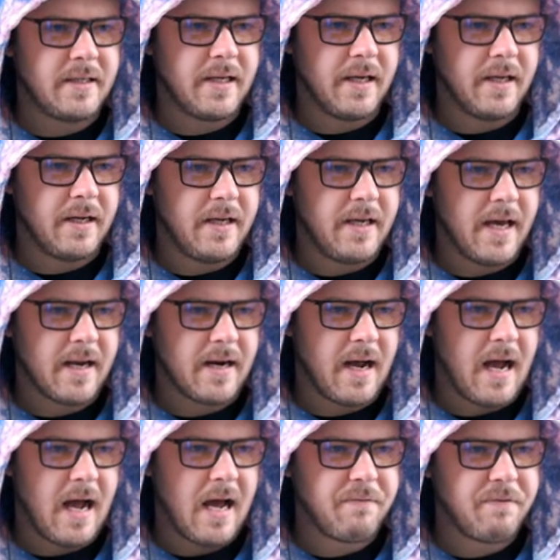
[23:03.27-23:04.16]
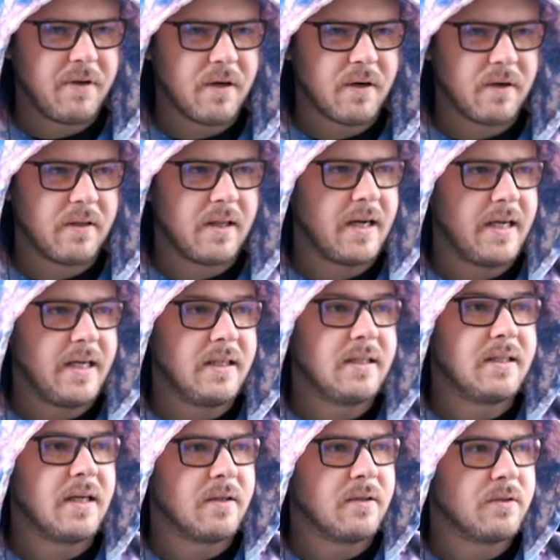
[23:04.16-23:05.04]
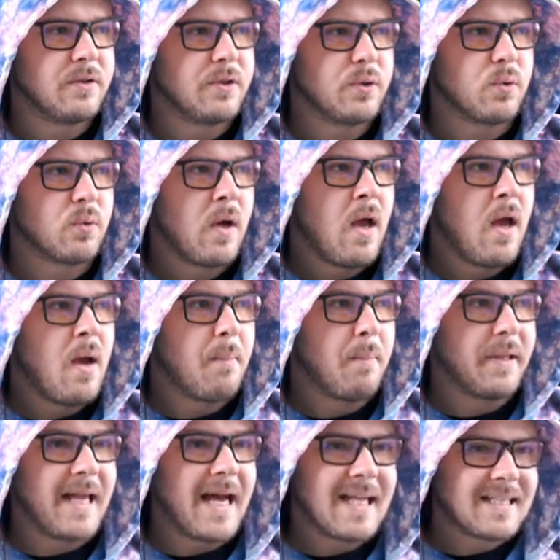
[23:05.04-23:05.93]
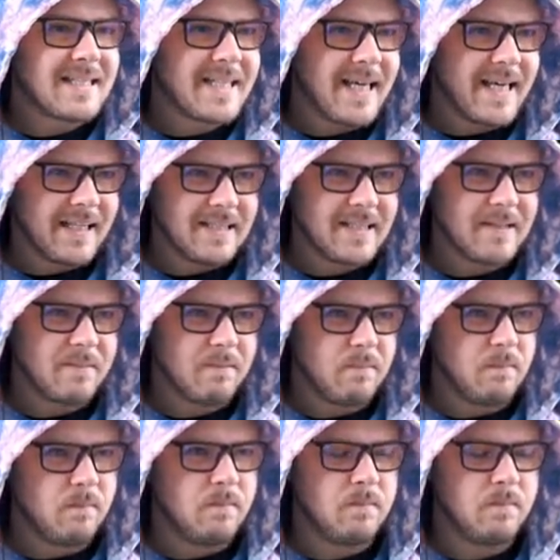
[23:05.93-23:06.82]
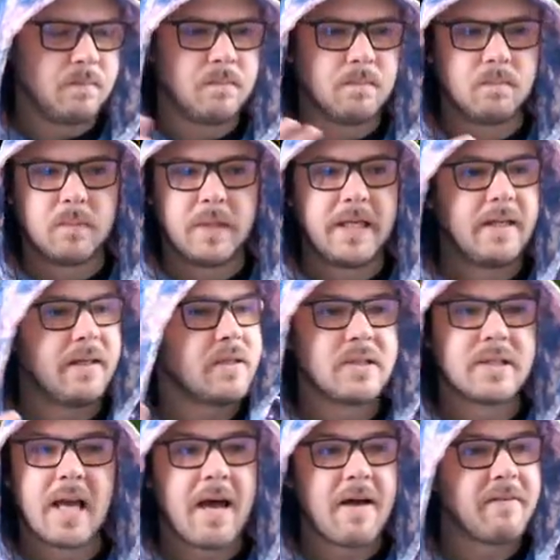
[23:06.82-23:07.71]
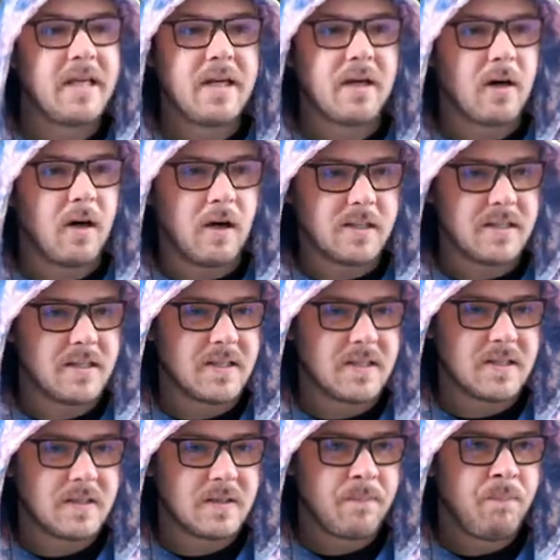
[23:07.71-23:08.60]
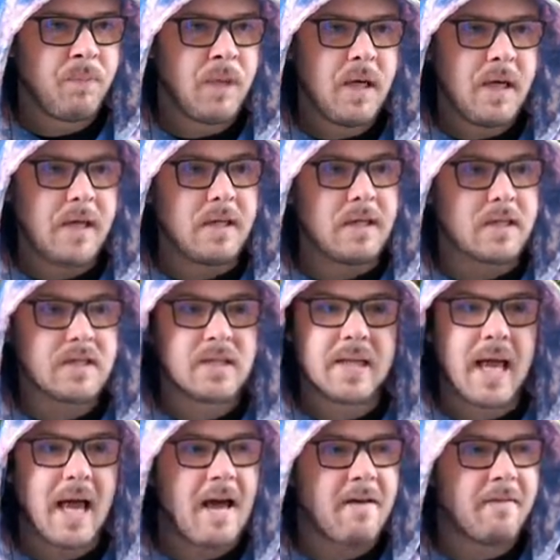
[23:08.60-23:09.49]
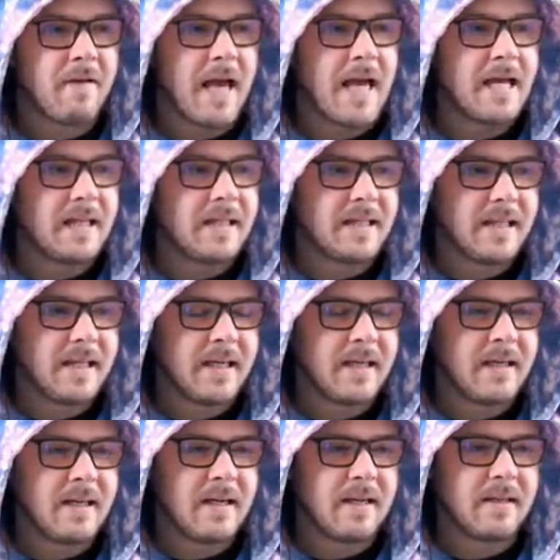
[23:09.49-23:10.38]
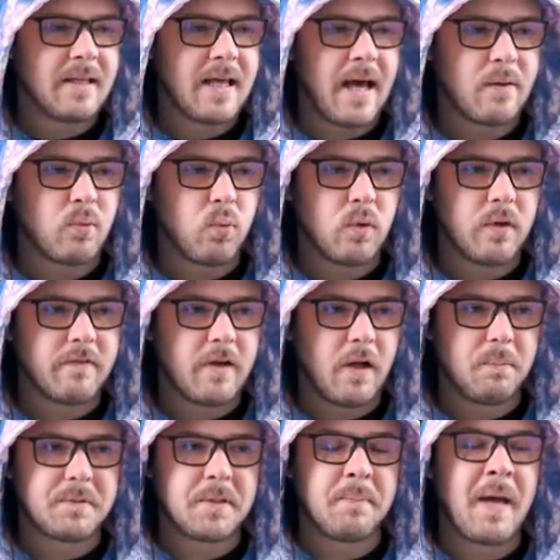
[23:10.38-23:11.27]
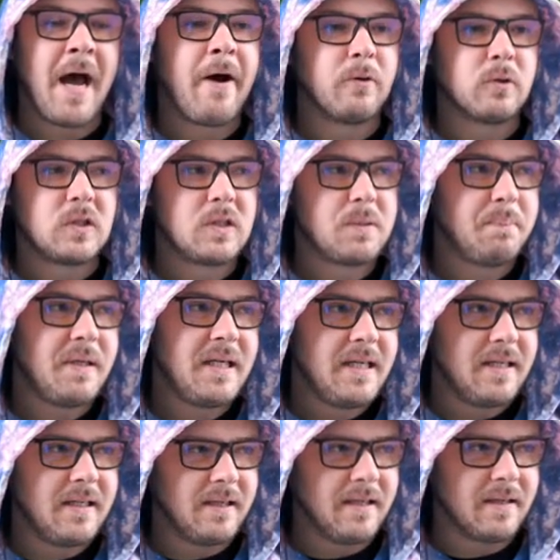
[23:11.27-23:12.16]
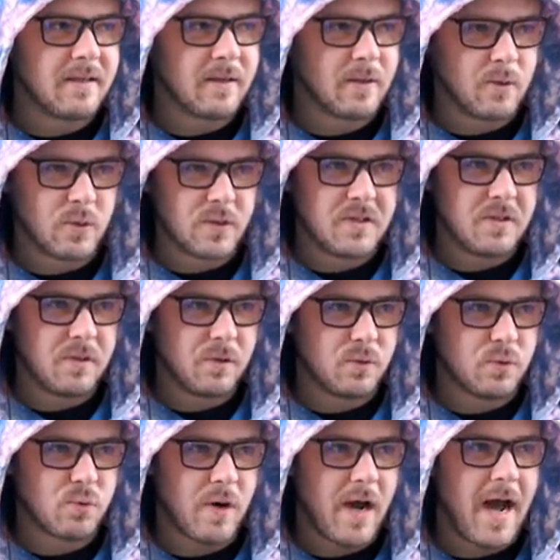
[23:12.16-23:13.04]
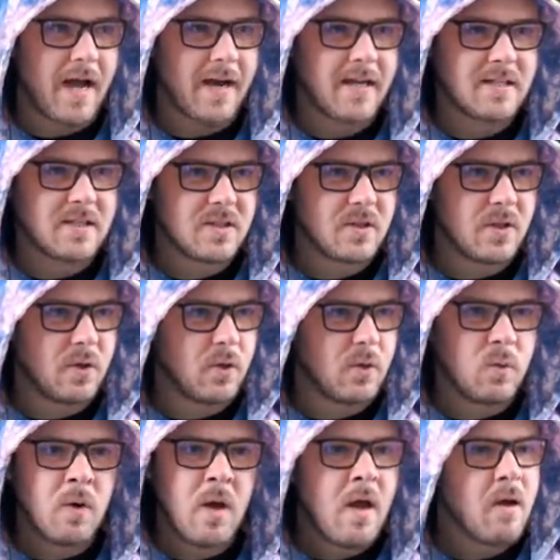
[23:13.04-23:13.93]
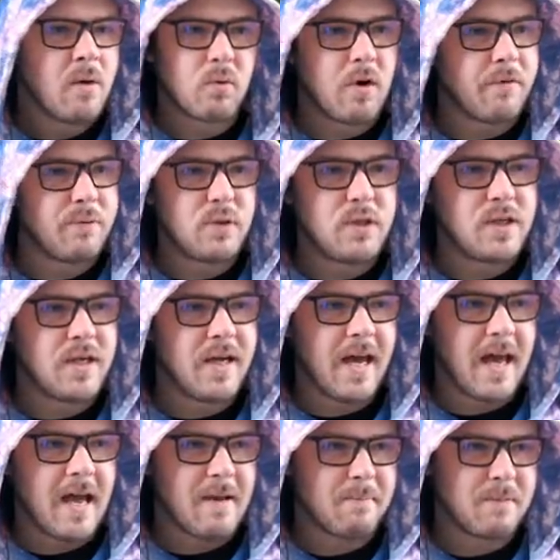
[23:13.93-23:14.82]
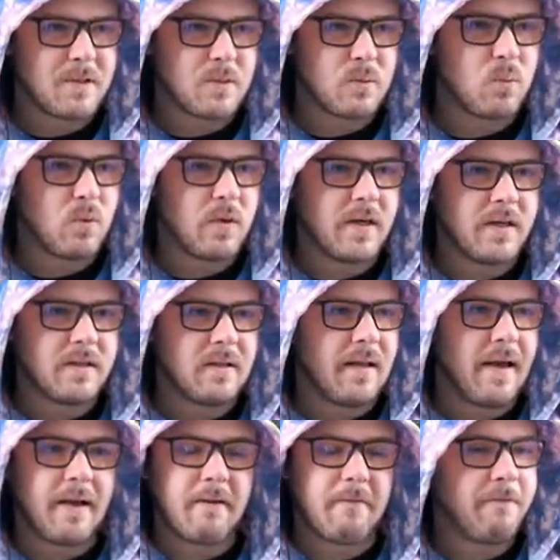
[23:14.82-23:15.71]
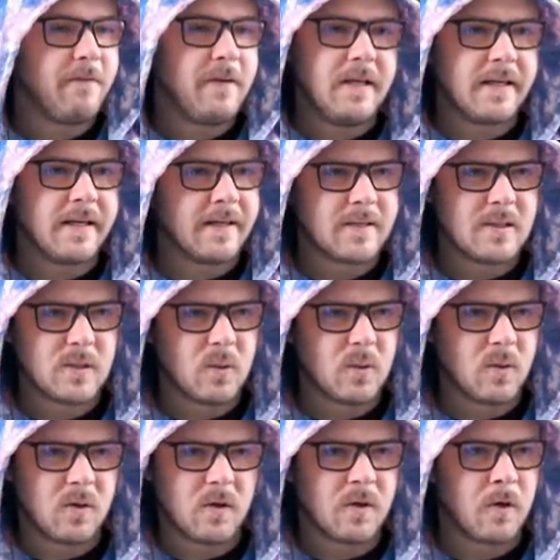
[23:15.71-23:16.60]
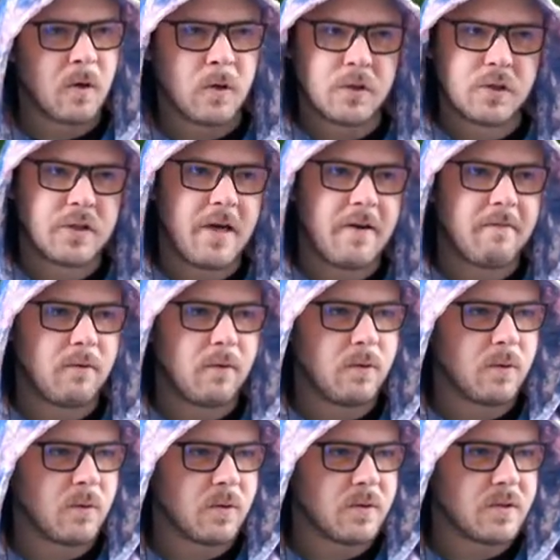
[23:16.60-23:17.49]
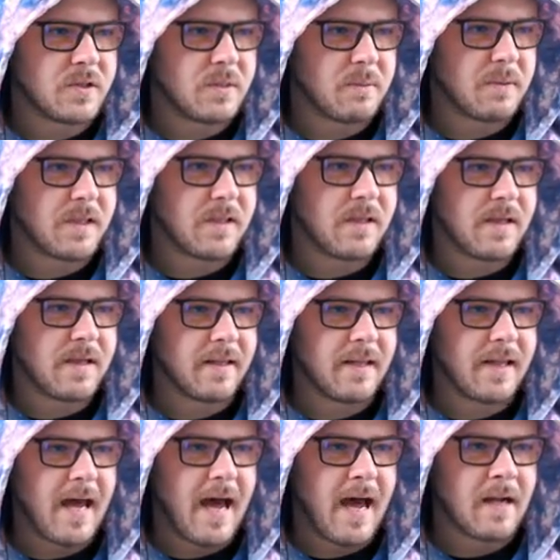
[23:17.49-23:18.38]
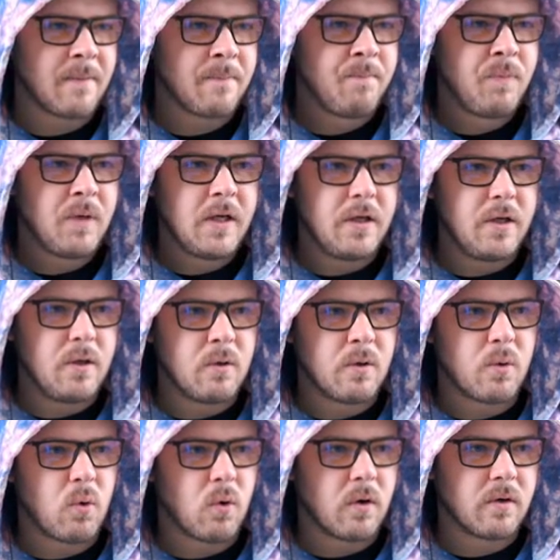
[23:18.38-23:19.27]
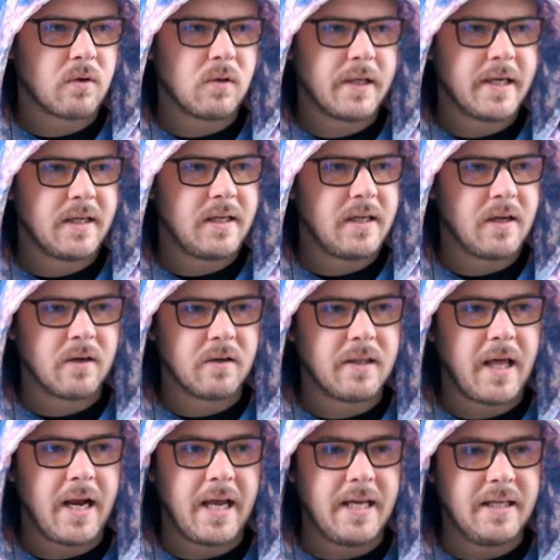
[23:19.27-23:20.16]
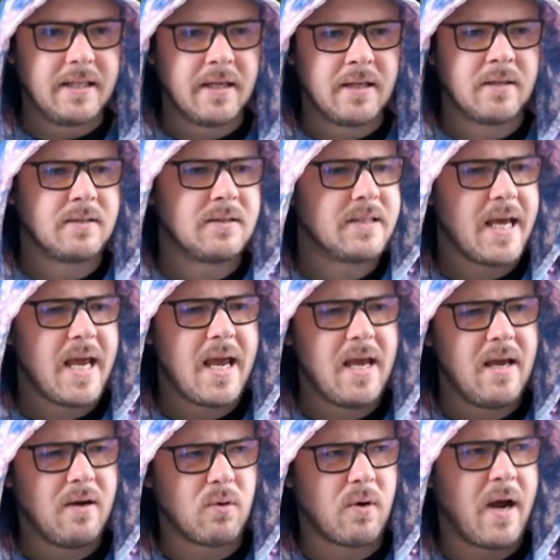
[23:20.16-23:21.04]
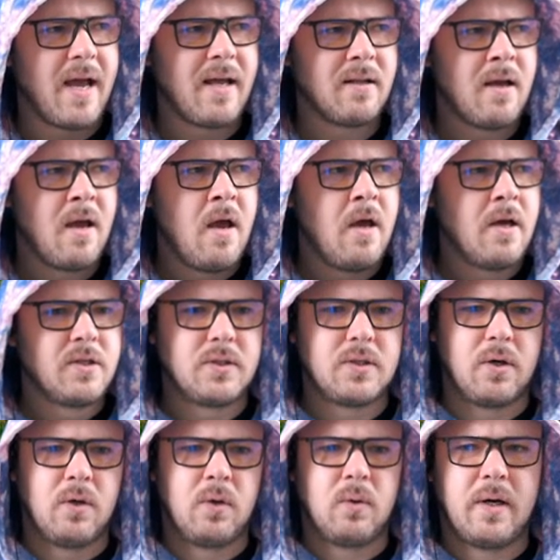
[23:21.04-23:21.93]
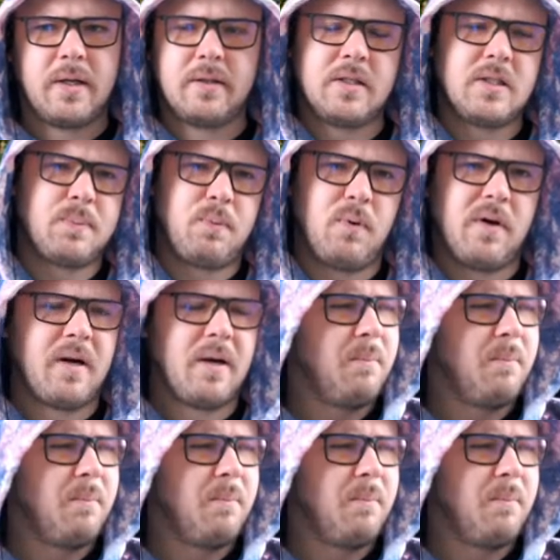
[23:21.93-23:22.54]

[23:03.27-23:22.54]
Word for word: did, he had a hive here that he didn't do, but that's it. He doesn't have any conses. He doesn't have anything that would have helped him outspeed the Crystal Dragons. No refugee camps with like a Phoenix or an Archdevil or something like that. Unicorn Glade here that he didn't take, right? So at this point,